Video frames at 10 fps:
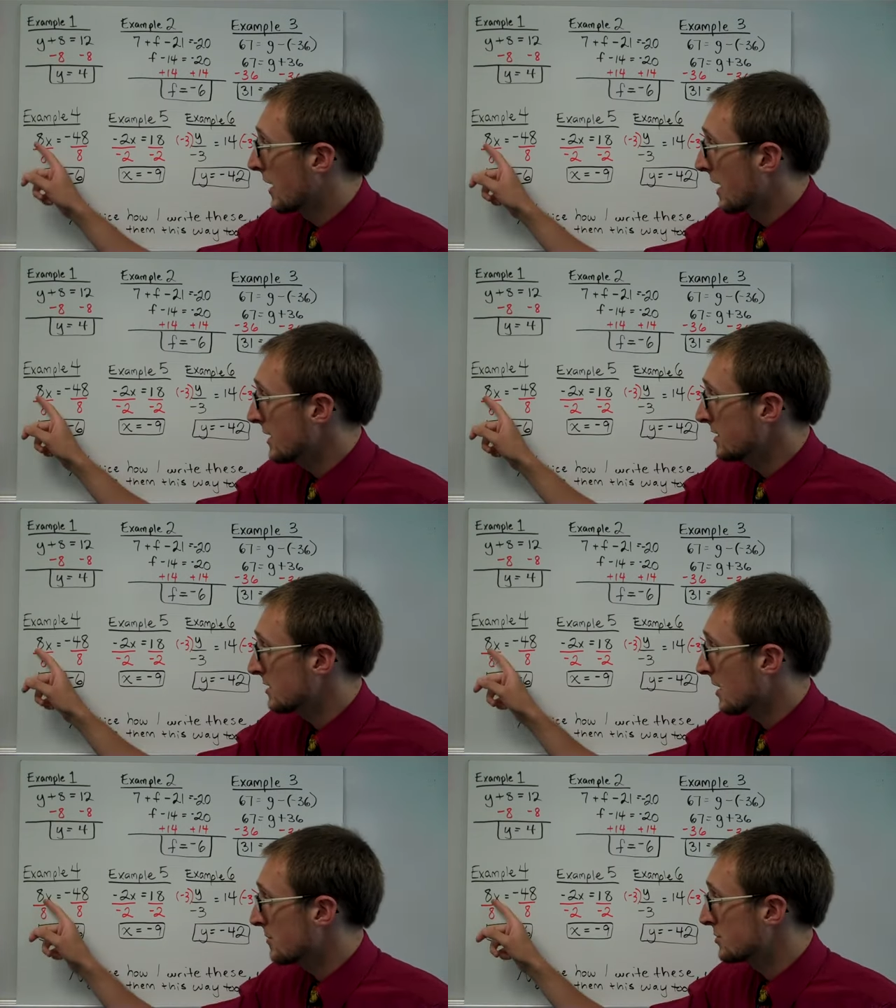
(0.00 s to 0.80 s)
8
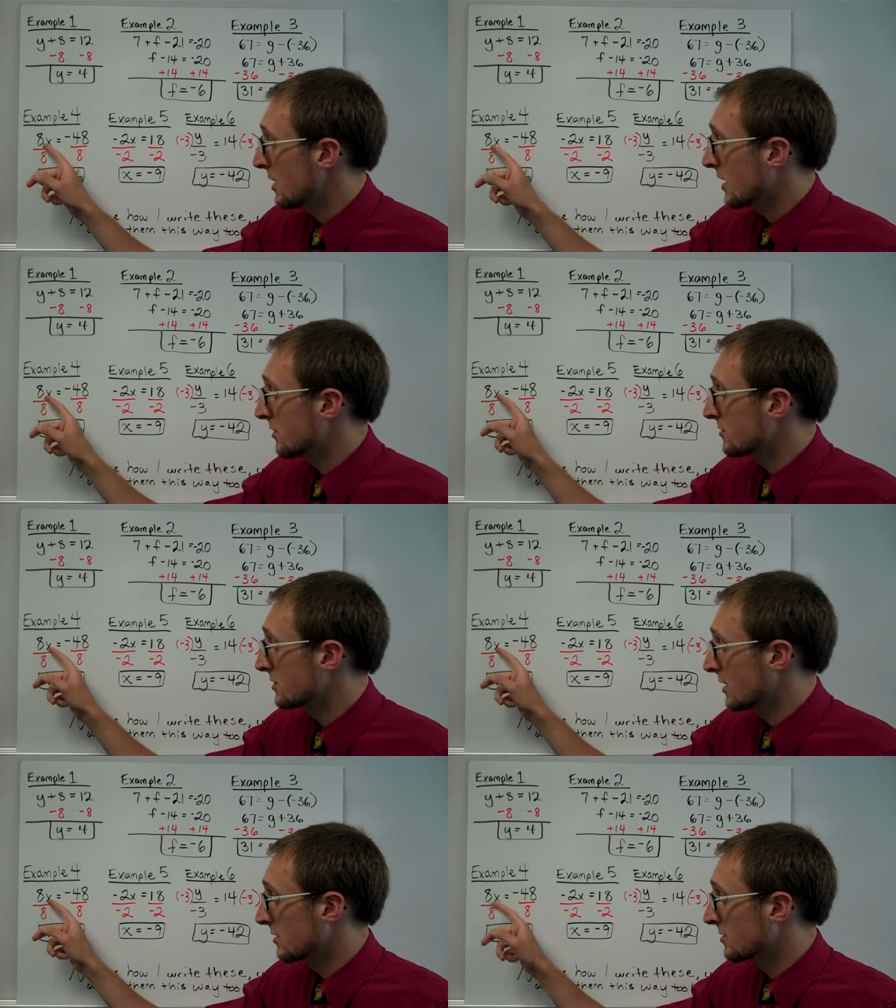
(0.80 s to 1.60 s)
times negative
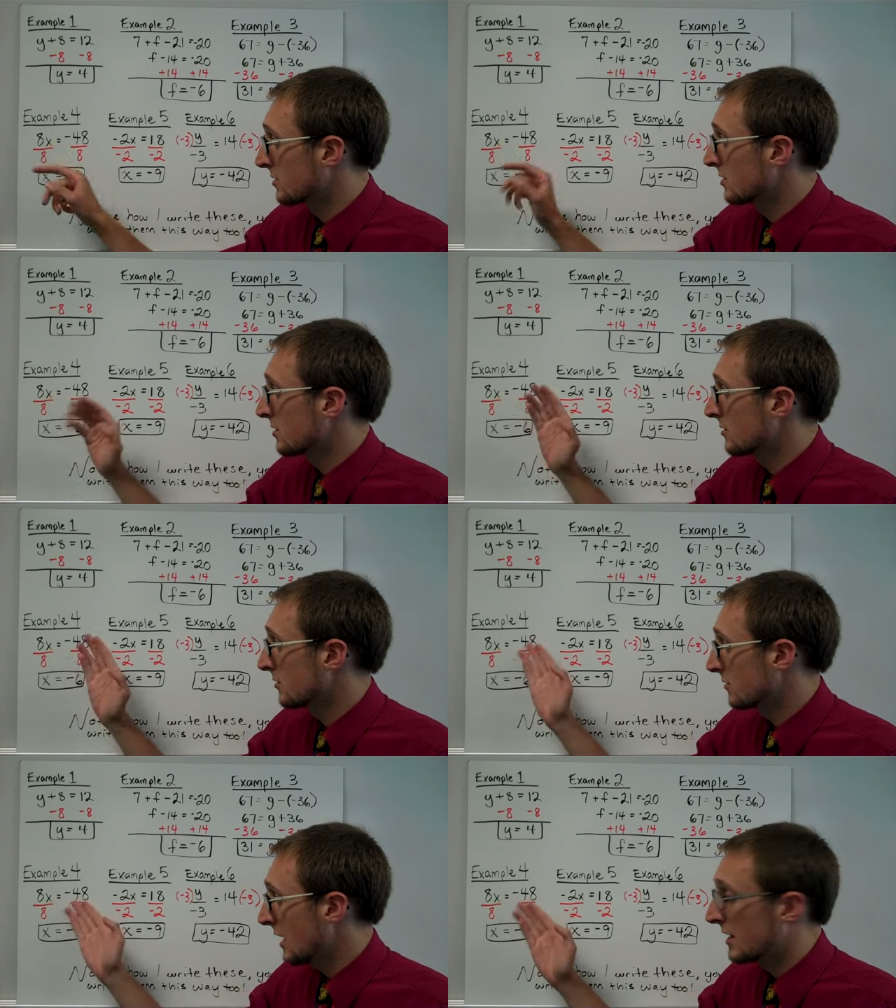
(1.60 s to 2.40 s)
6,
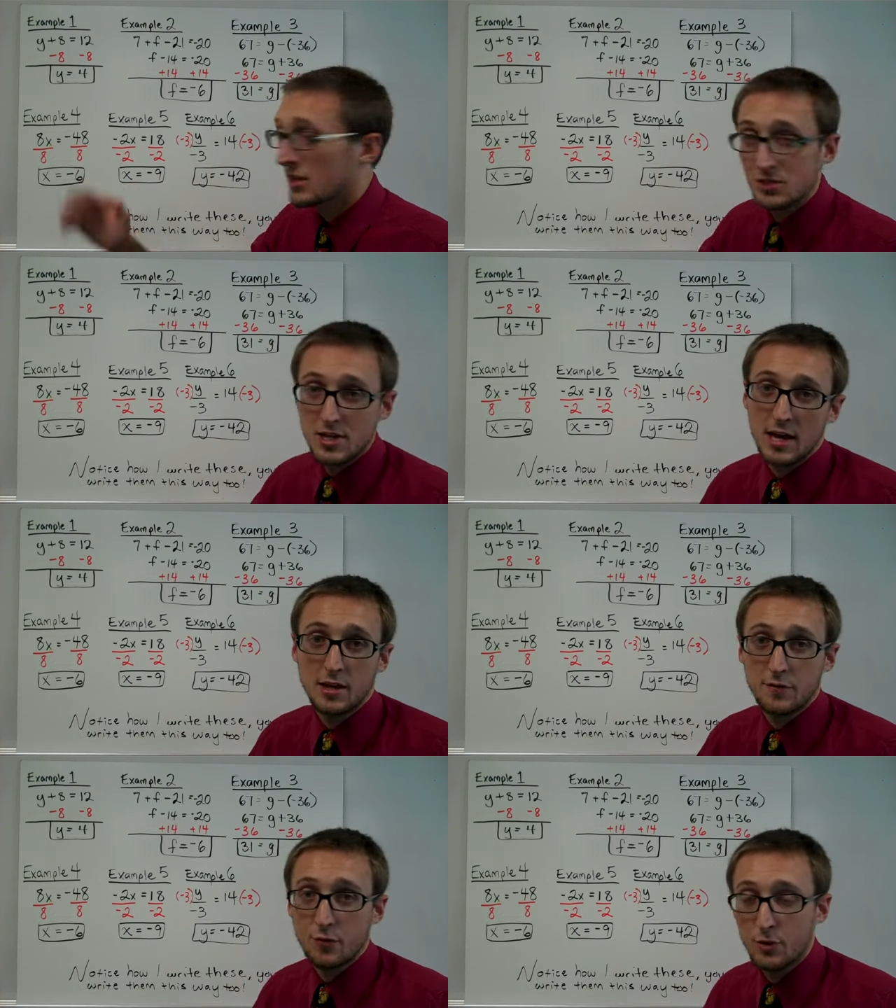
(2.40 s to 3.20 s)
that is
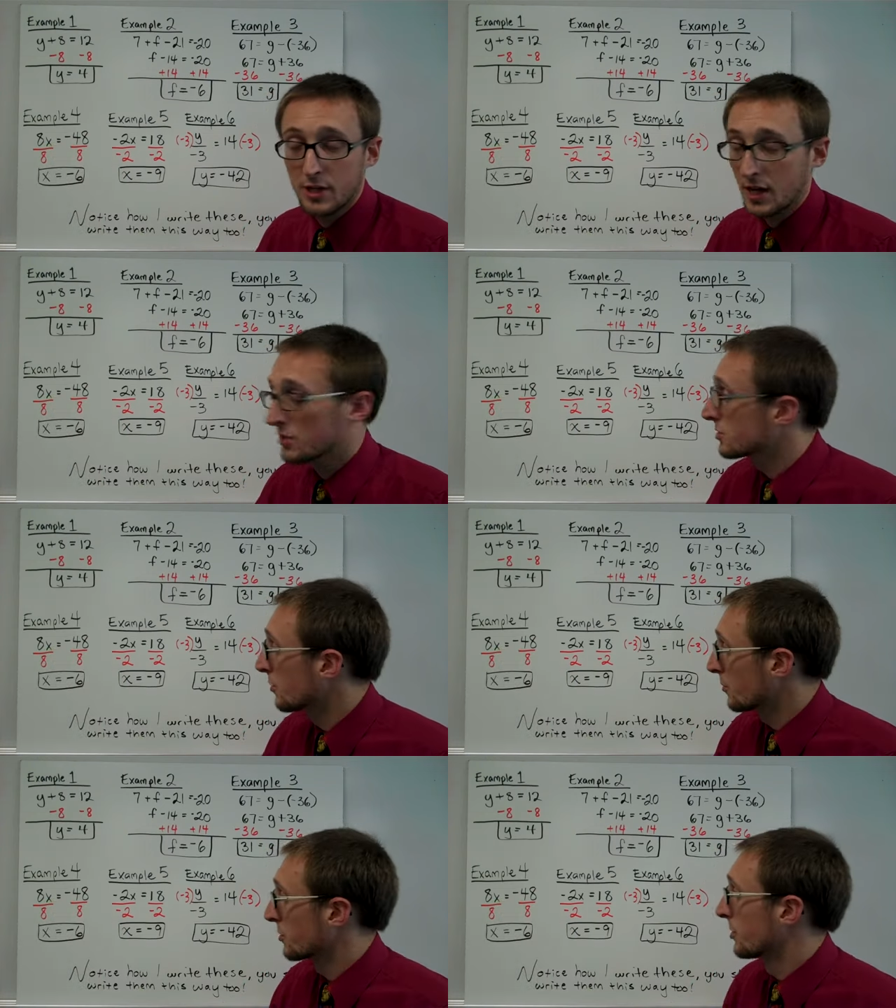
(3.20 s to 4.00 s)
negative 48,
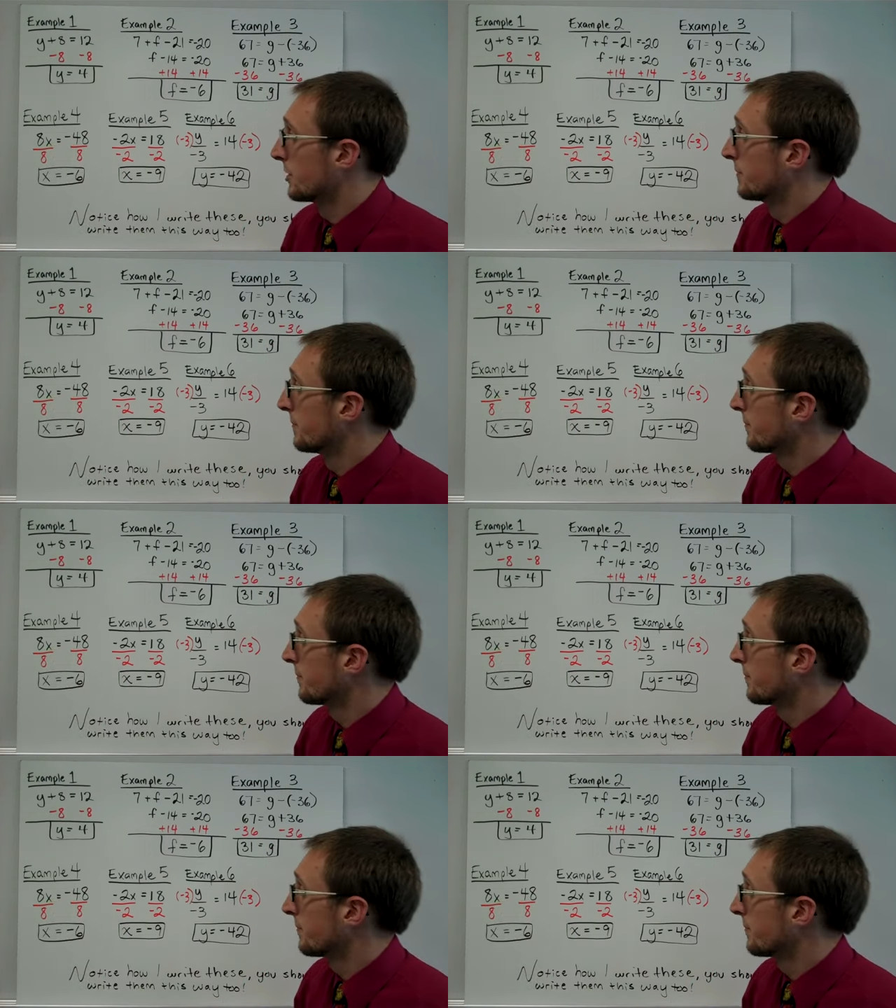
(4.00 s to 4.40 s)
so we're good.